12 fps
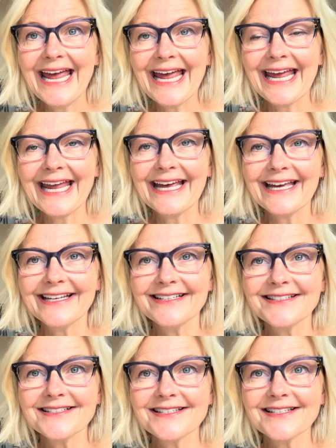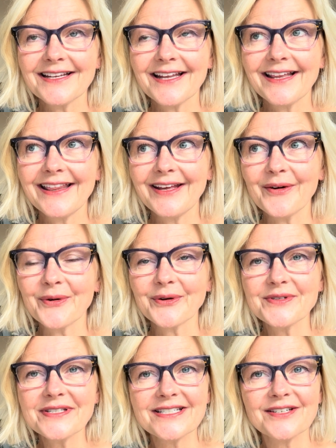And the
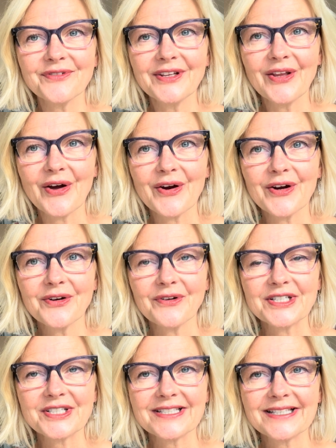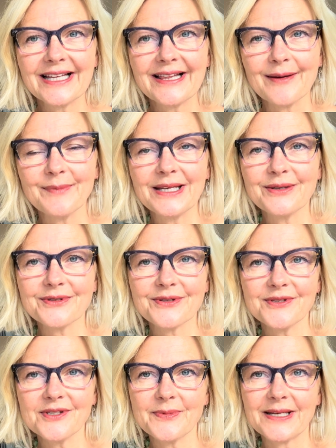owners, Tiff and Laura, graciously let me use their
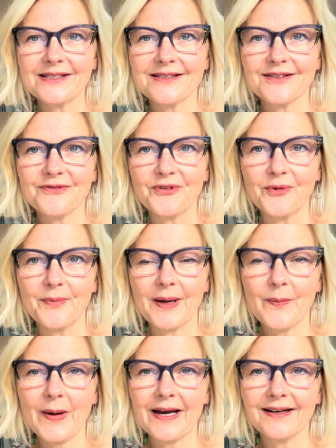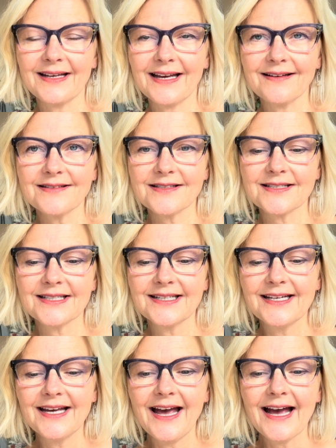space to film my podcast.
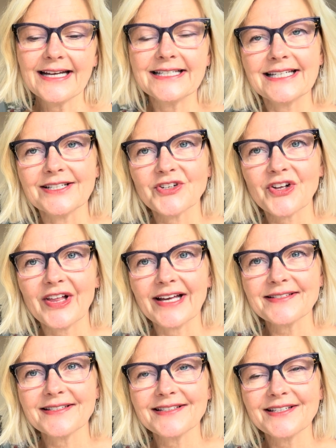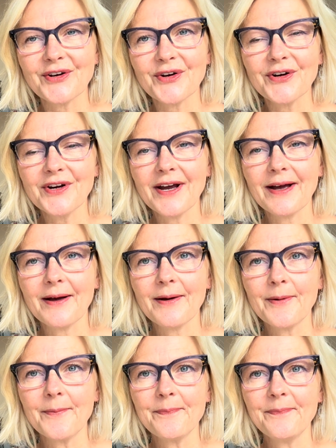I teach classes here
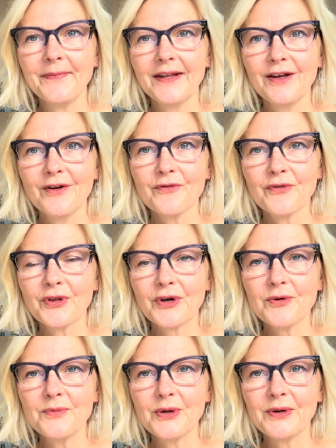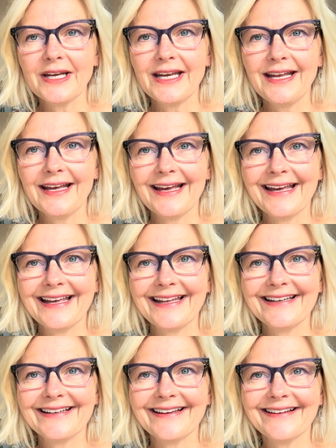for the community,
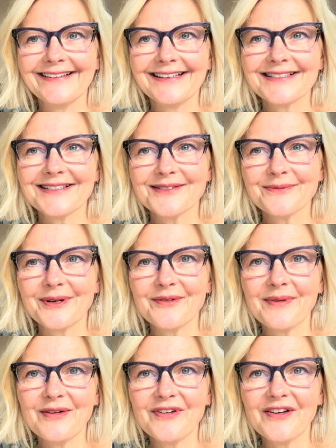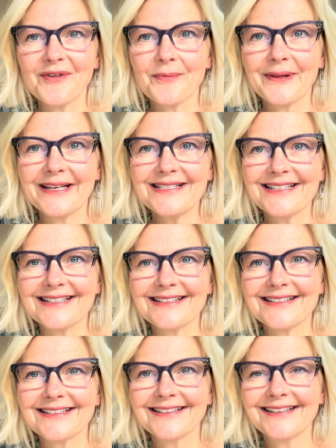and this is one of my favorite
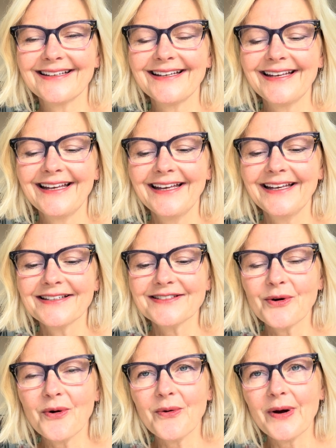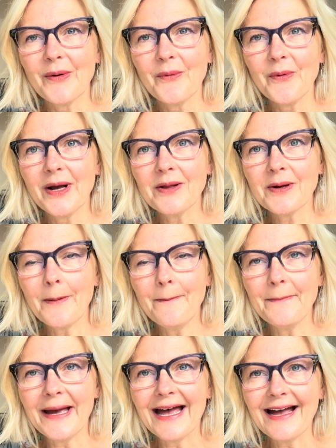places. So welcome
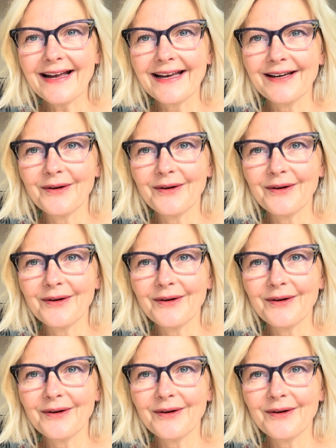back.